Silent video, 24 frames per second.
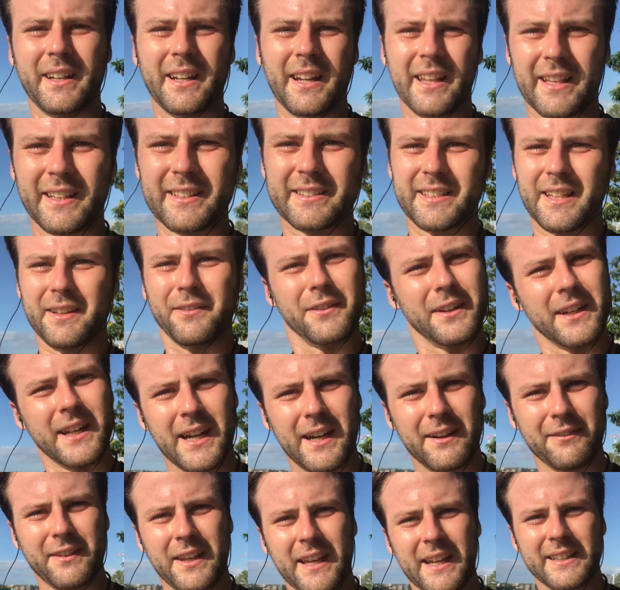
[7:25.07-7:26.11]
another
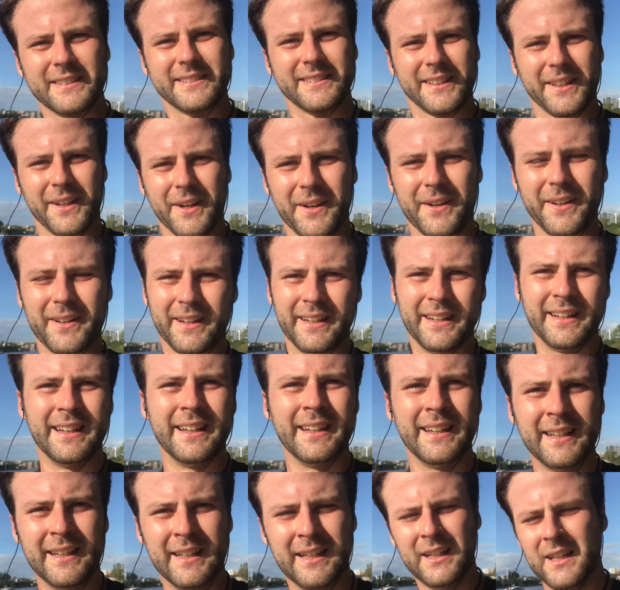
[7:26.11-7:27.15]
7.5 Ks to go.
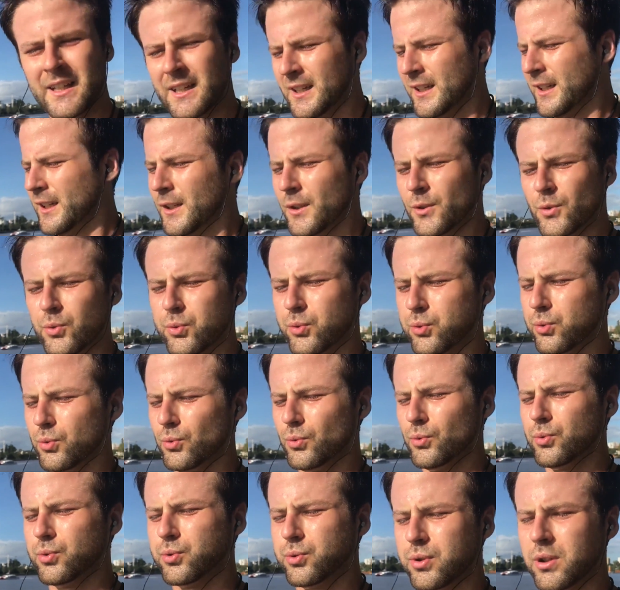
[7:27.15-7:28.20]

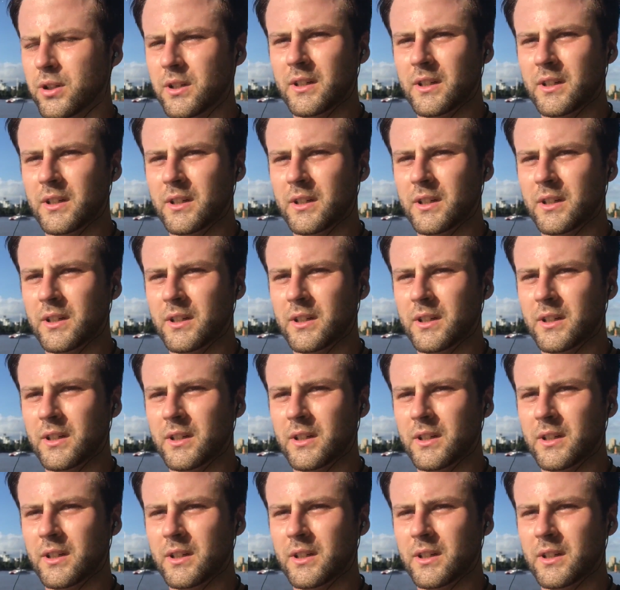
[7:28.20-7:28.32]
Whew.